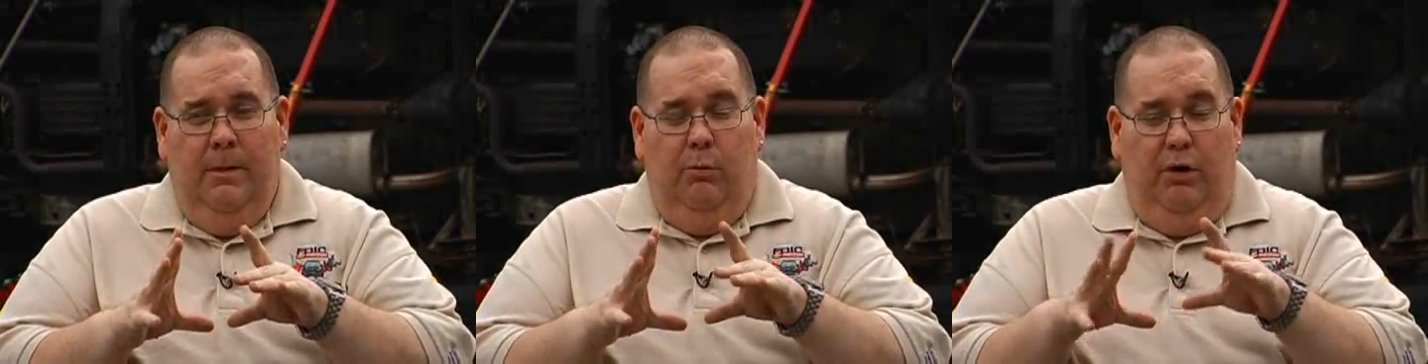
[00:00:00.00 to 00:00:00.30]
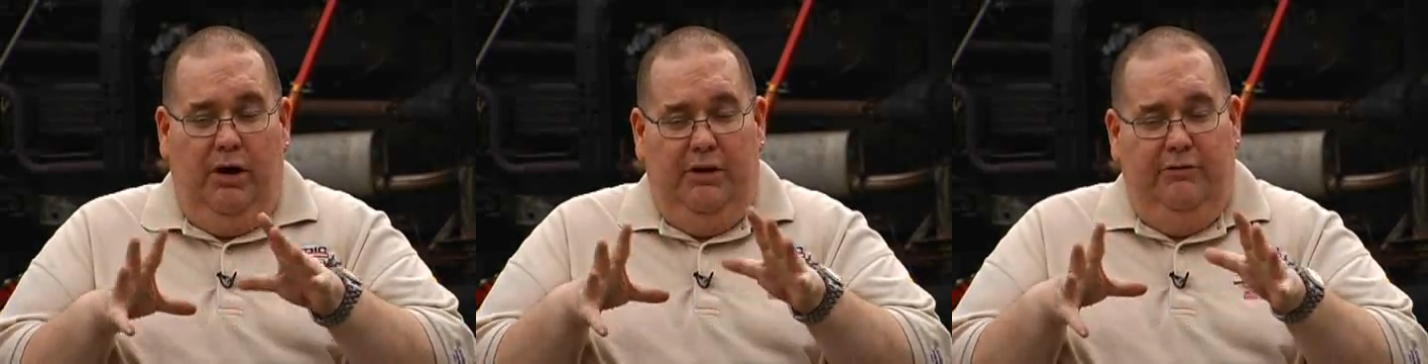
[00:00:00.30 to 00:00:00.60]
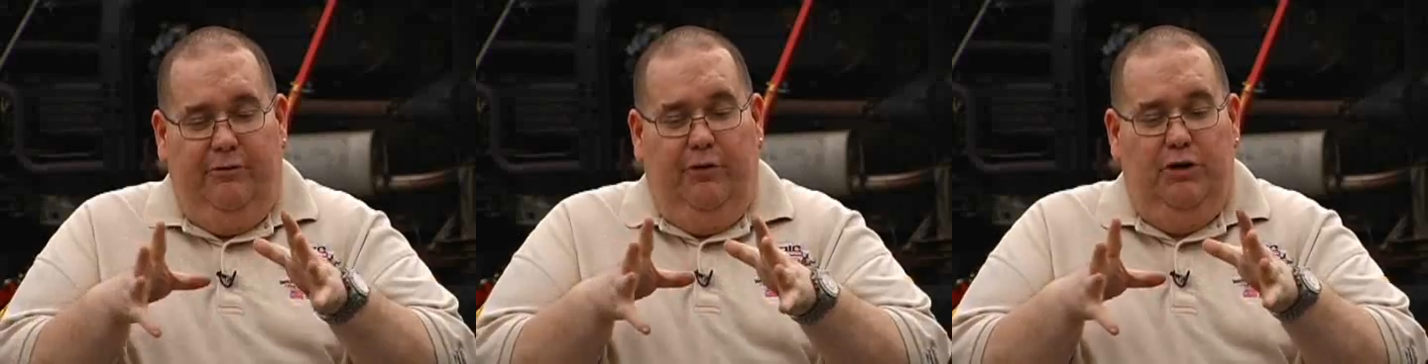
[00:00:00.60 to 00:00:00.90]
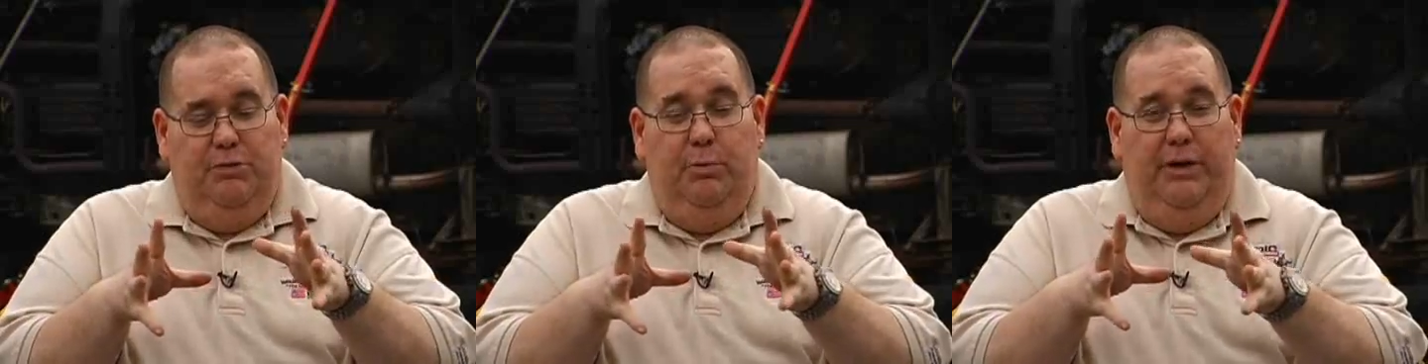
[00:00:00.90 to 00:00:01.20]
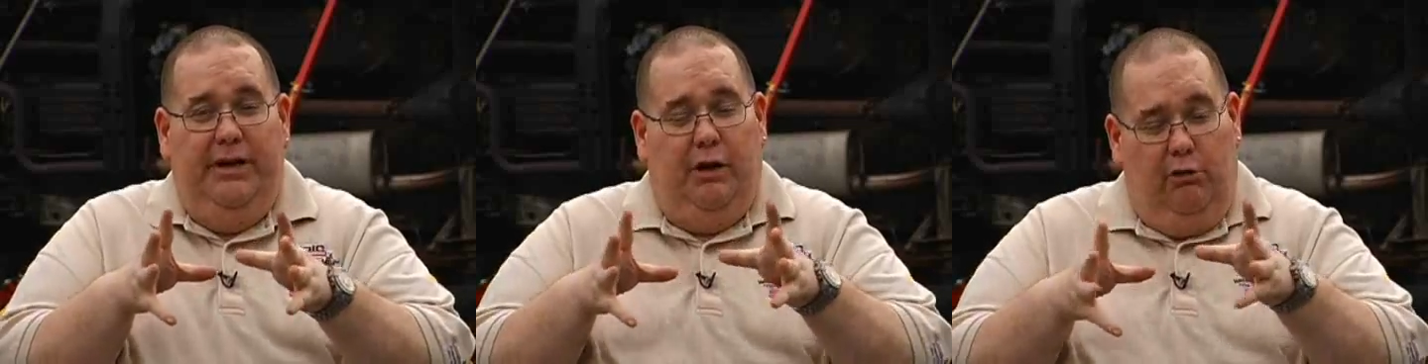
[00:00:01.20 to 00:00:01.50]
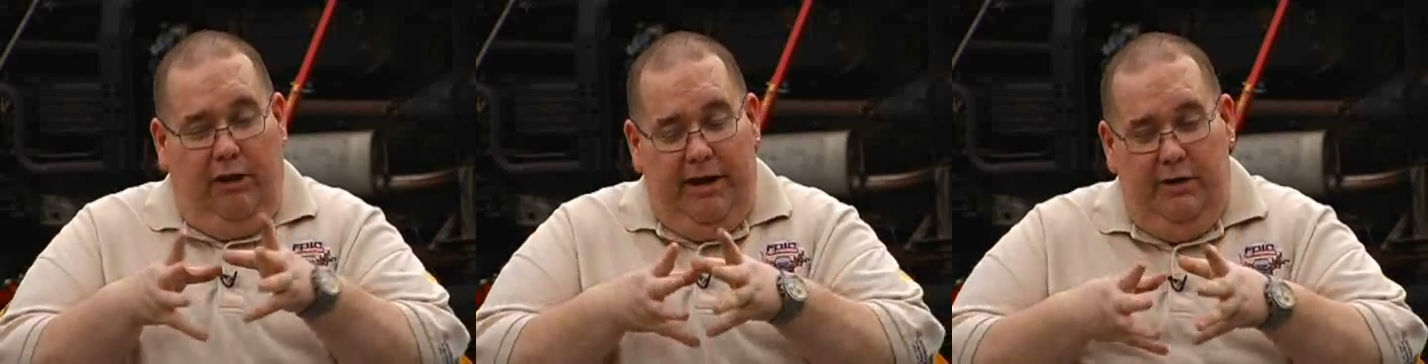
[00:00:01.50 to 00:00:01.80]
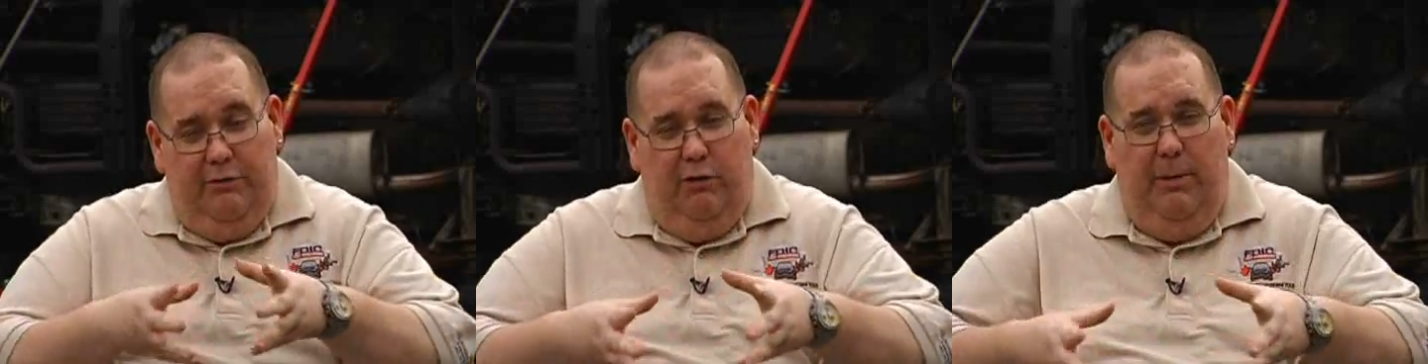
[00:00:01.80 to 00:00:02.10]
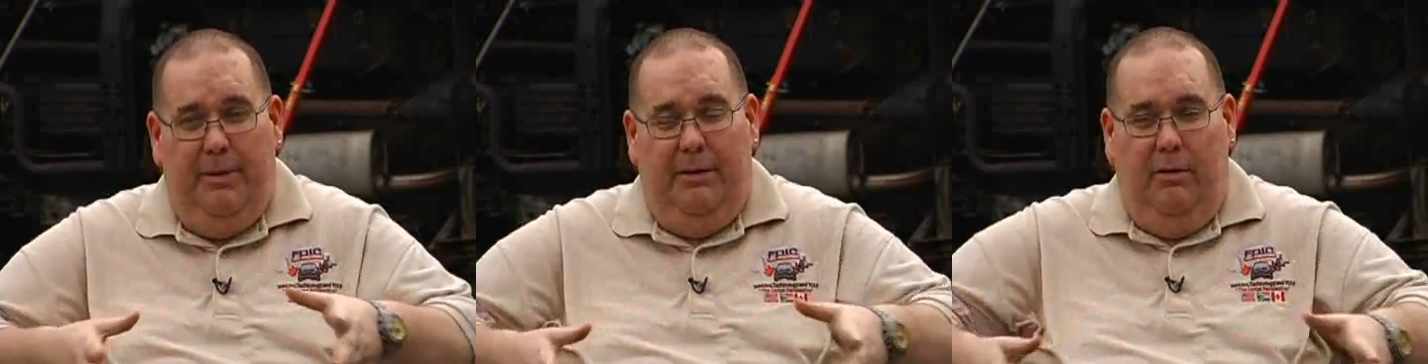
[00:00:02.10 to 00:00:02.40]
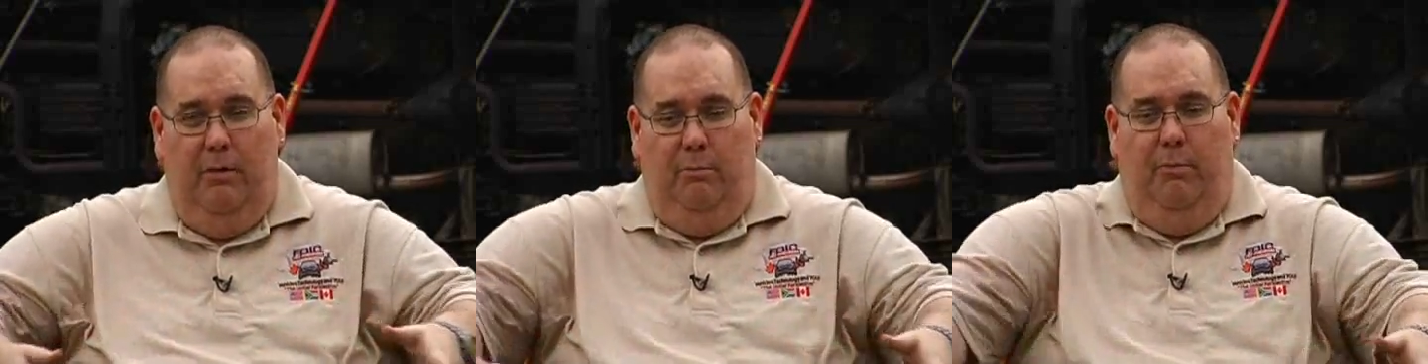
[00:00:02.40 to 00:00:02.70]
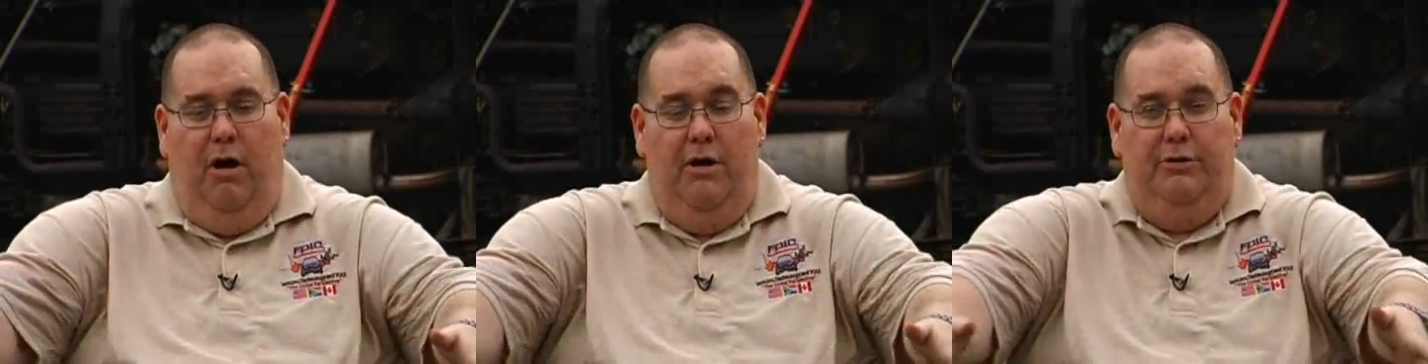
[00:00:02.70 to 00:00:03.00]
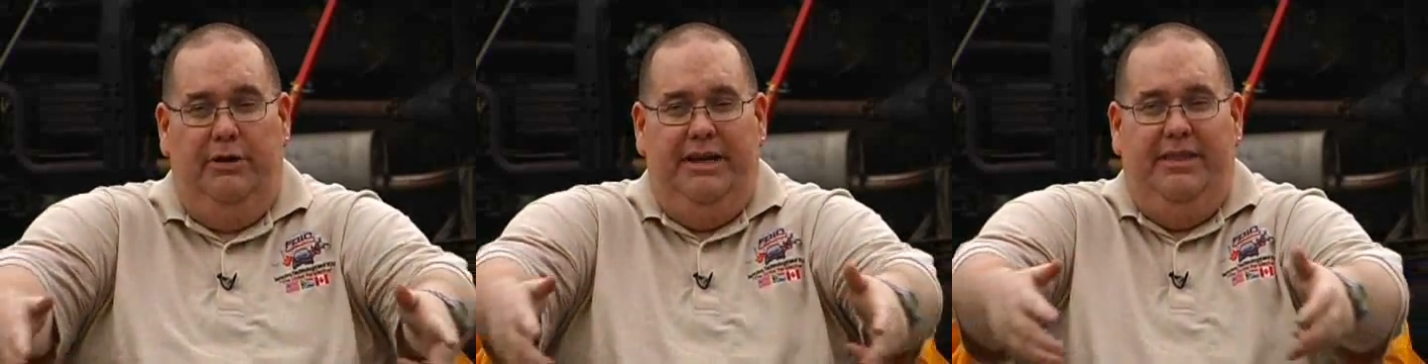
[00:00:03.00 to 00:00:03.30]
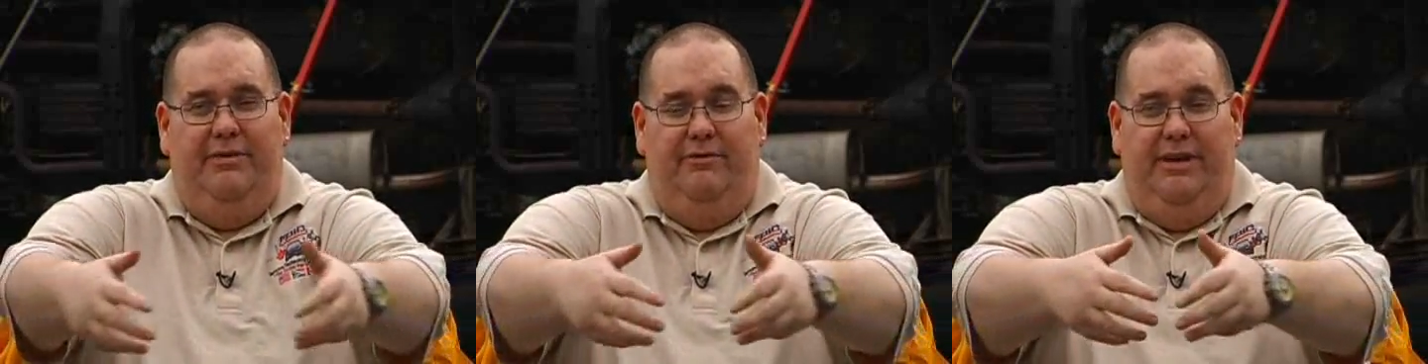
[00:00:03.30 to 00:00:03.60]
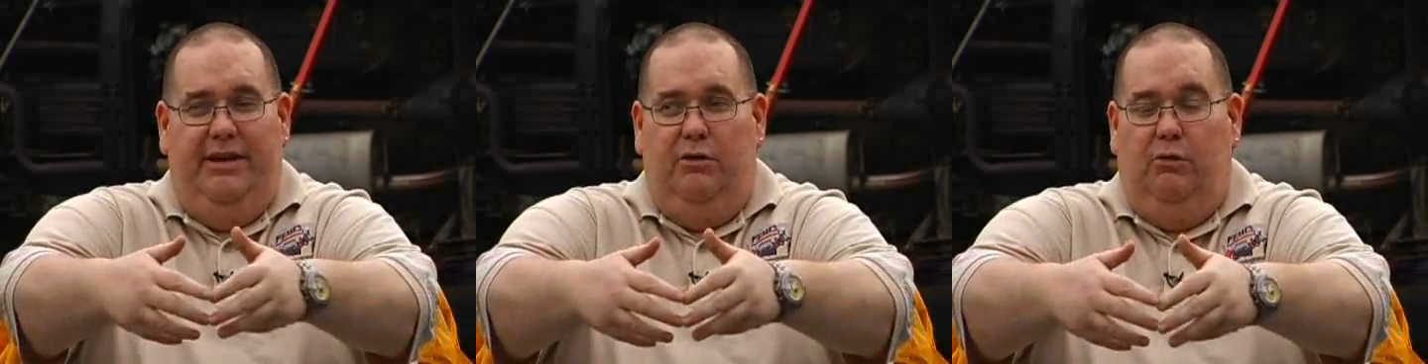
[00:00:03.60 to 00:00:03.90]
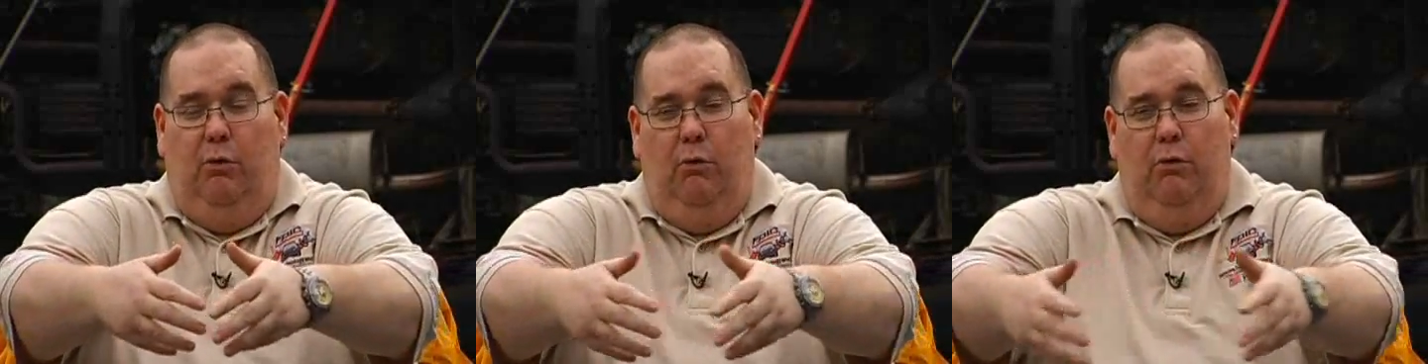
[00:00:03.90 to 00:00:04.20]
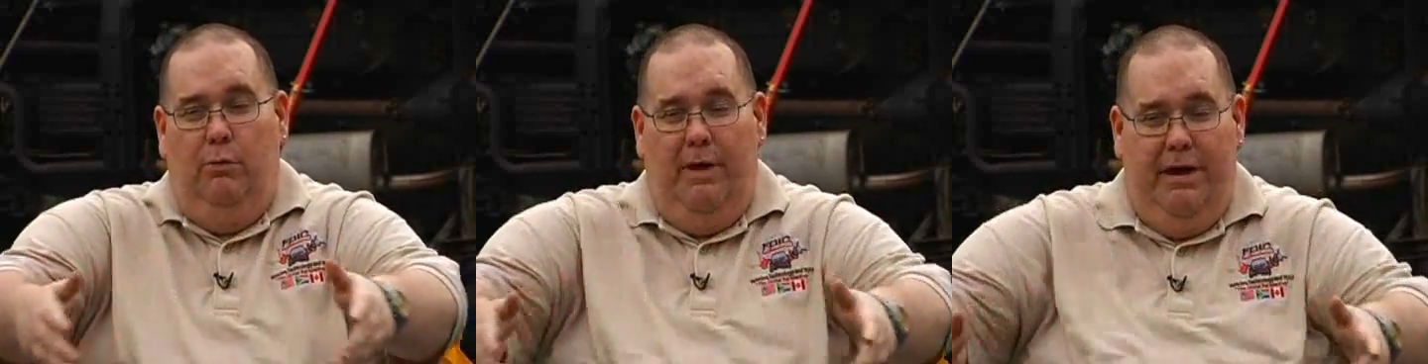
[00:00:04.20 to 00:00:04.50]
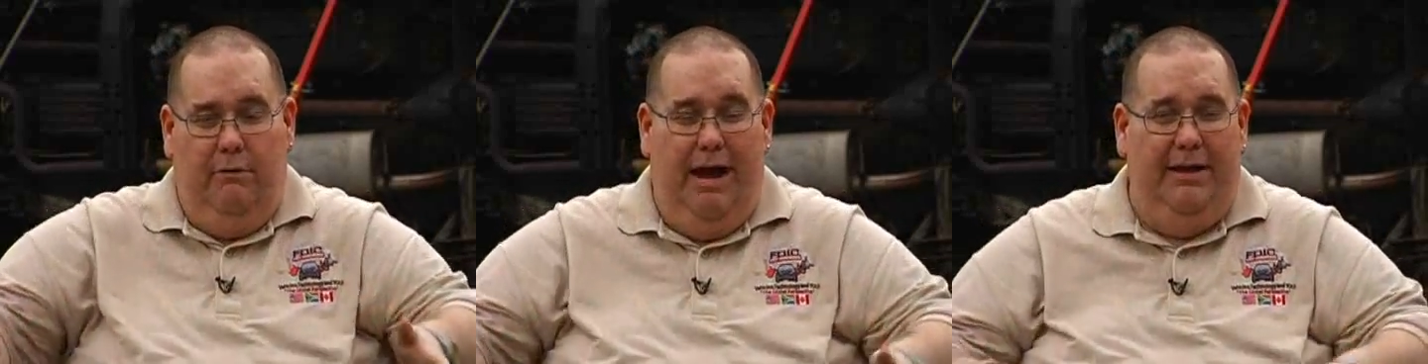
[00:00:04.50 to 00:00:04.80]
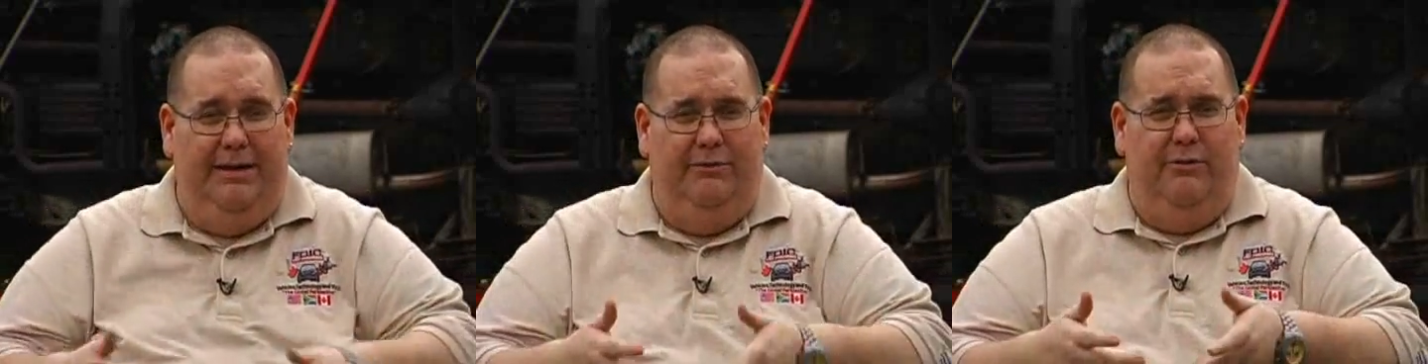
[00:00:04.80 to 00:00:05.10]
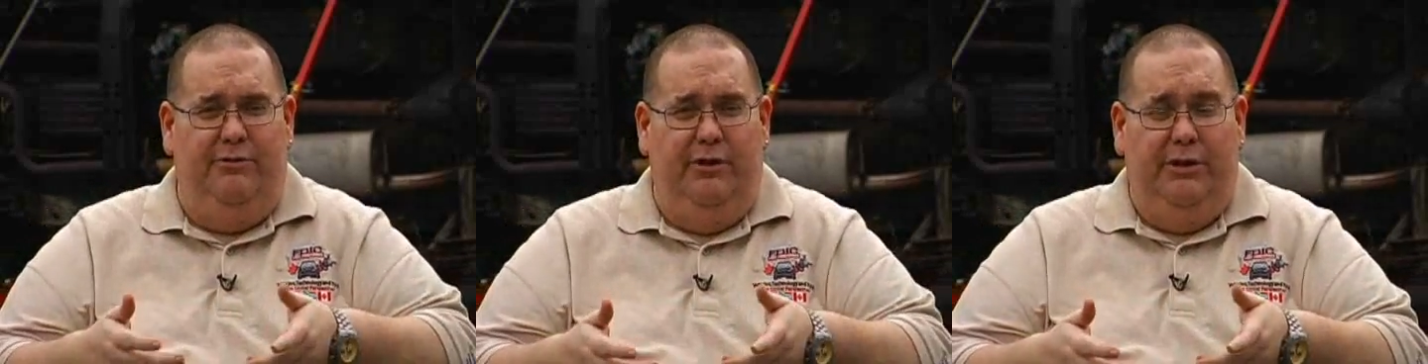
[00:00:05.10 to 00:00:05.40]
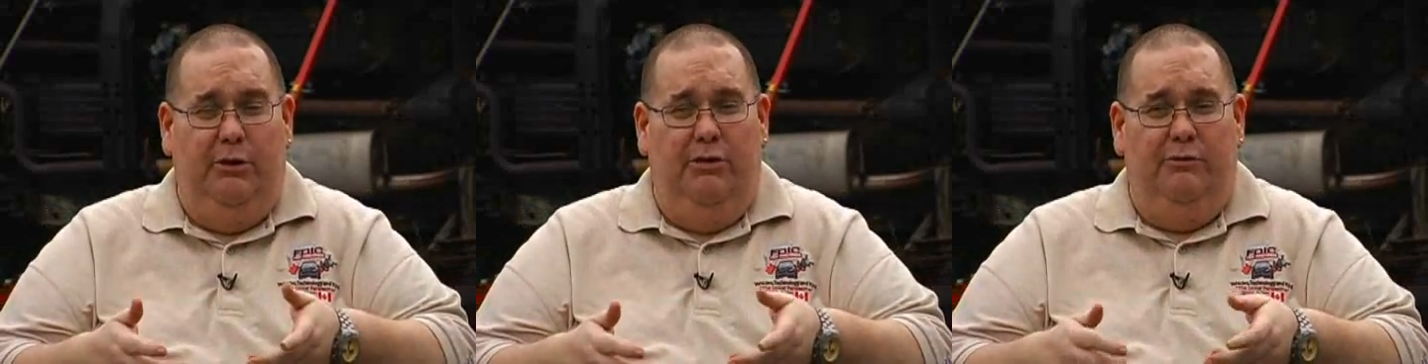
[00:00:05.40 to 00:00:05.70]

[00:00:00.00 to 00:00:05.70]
We're going to first put in a cradle of cribbing underneath the vehicle all the way around it to fill in all the